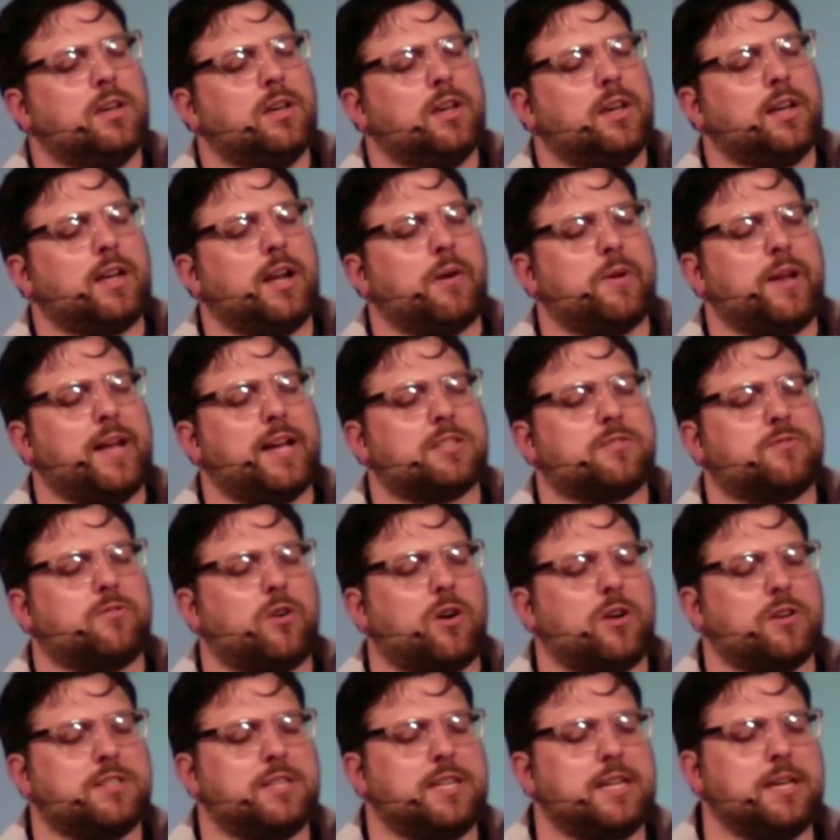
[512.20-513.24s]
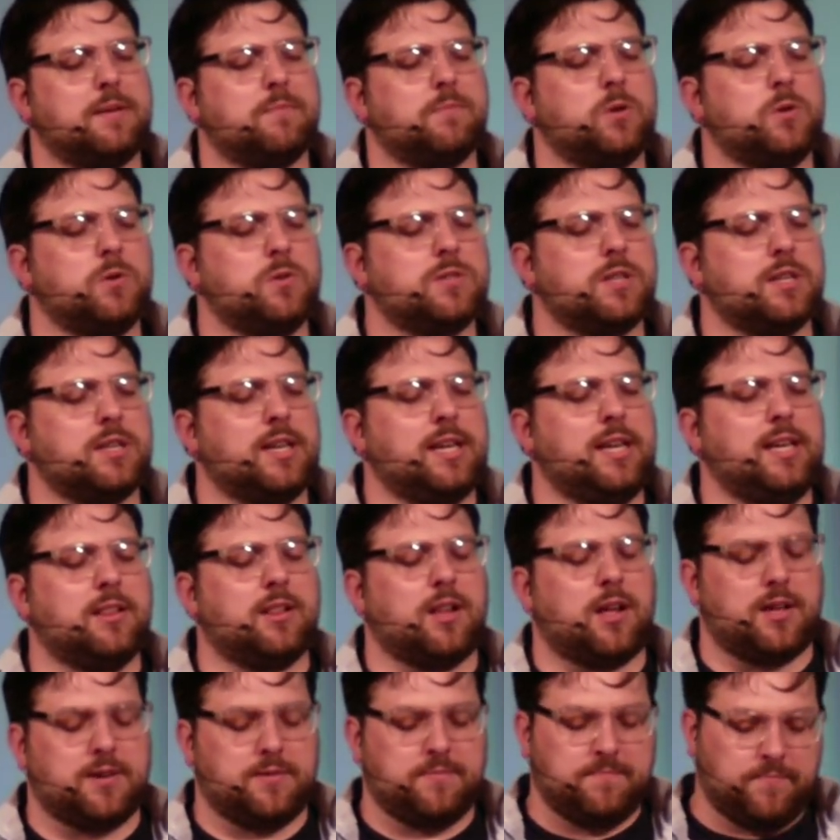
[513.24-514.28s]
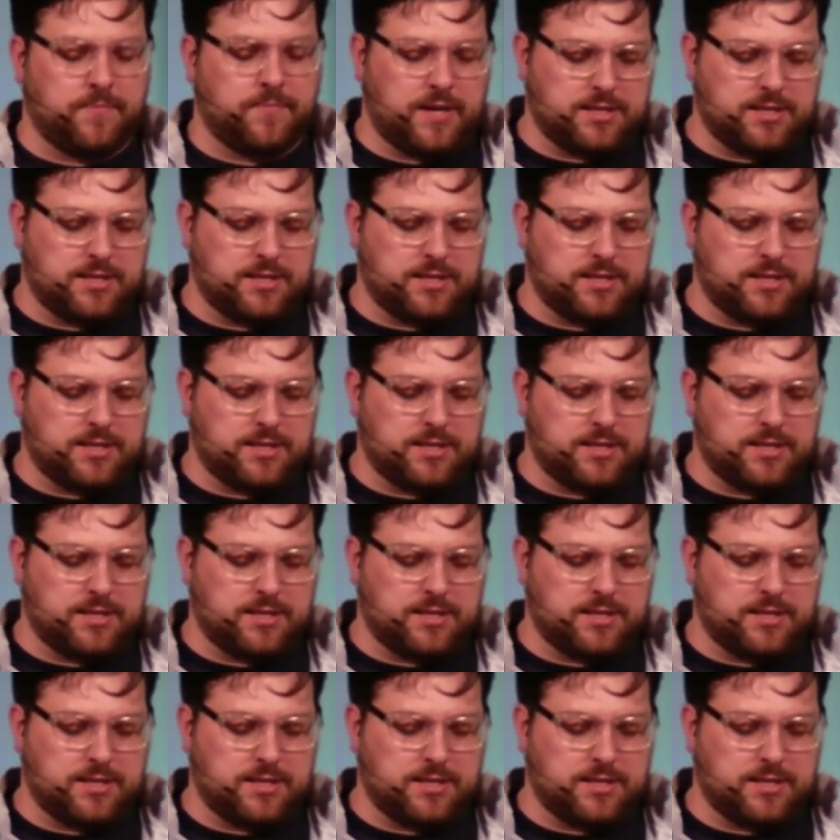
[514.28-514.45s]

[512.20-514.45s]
God, we ask for our team who's in Elon